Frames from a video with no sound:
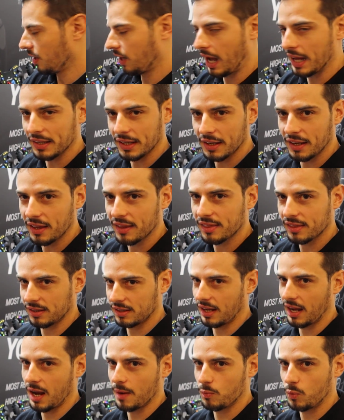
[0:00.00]
underneath the
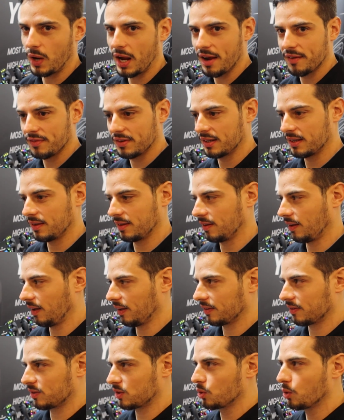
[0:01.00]
cap. We have a
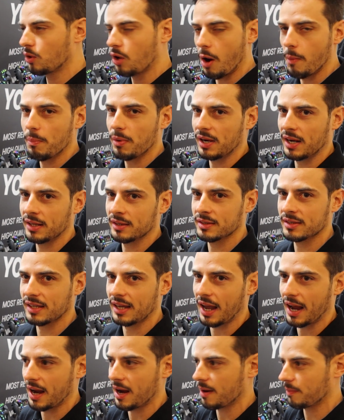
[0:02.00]
2-component
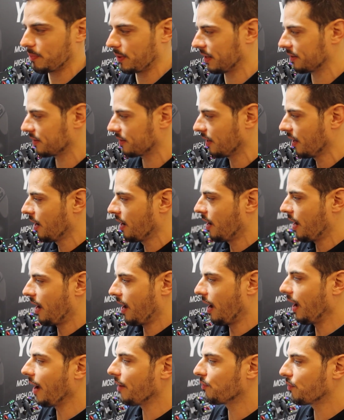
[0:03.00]
cap, and
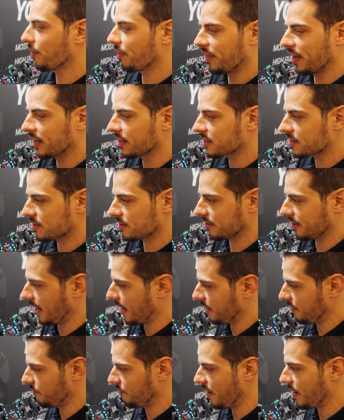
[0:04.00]
everything is
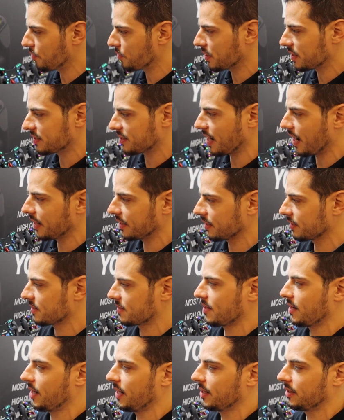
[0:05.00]
very tight
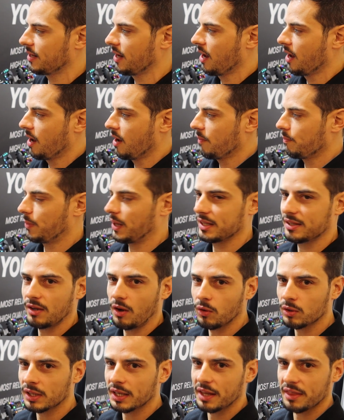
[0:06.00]
inside. But
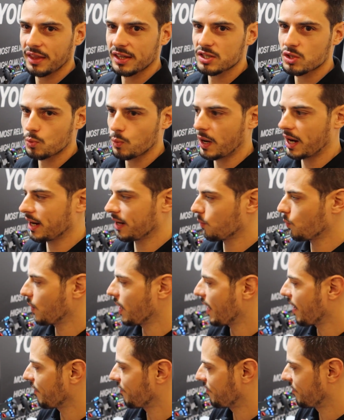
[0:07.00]
only this way we
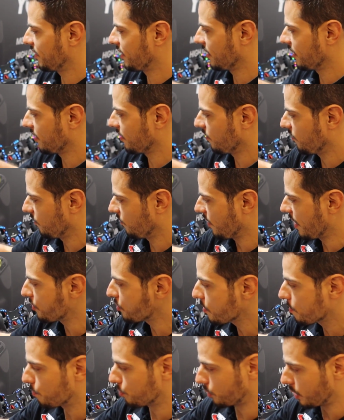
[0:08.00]
have the
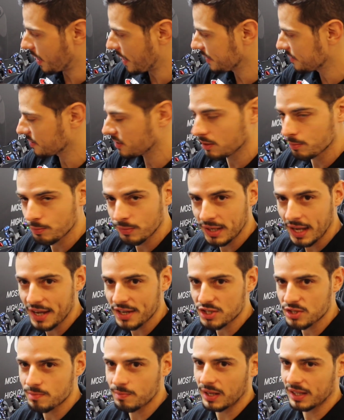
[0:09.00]
very bright
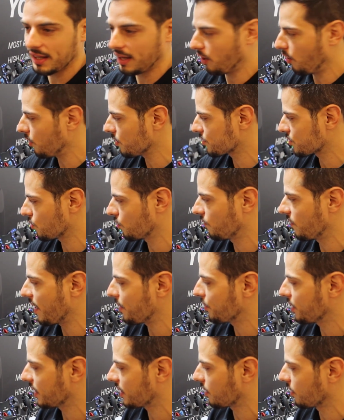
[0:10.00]
illumination, but also
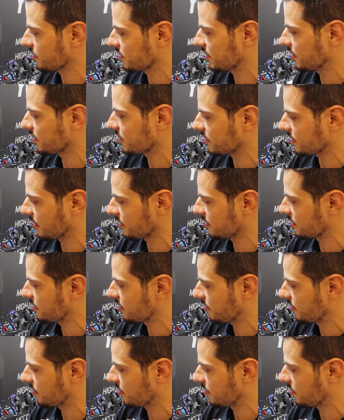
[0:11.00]
very consistent